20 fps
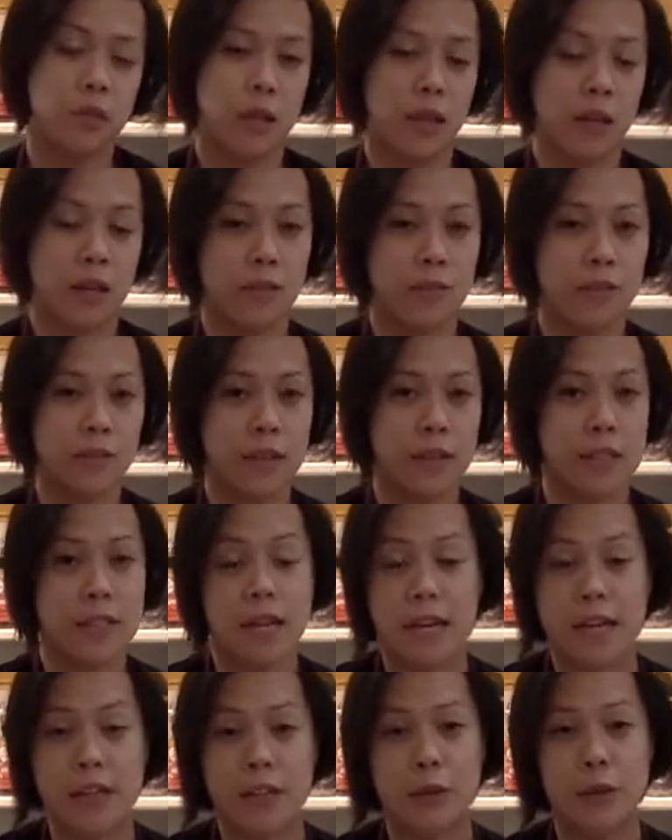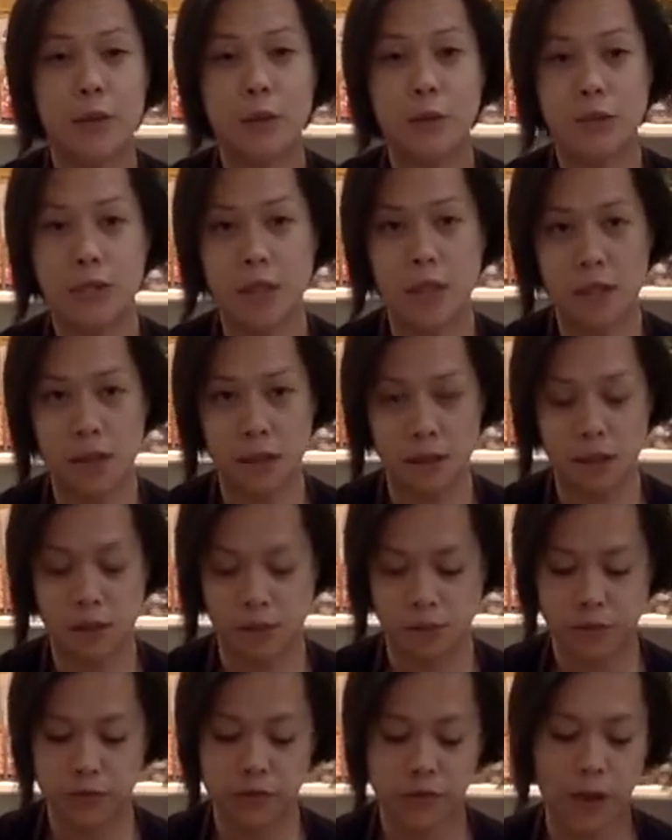kind of like dilute
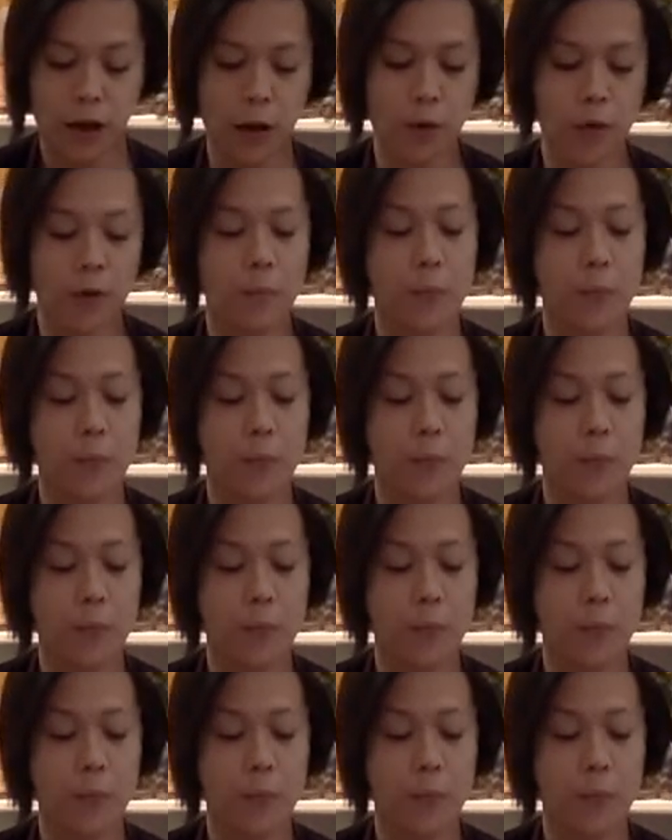the flour,